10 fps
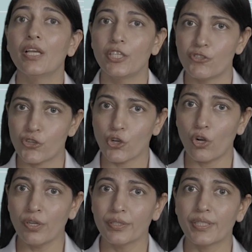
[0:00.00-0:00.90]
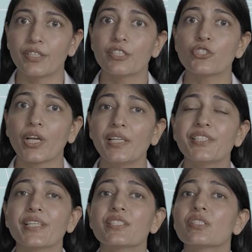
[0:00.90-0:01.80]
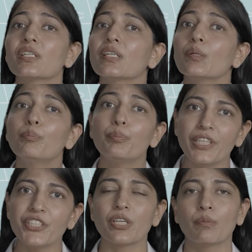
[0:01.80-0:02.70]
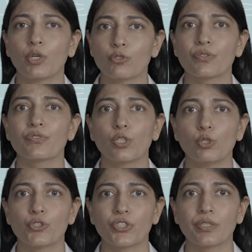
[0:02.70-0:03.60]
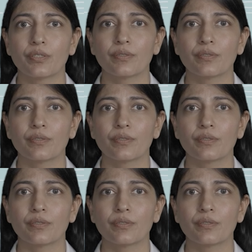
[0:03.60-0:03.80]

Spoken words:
Ensure that the child takes the complete amount of solution.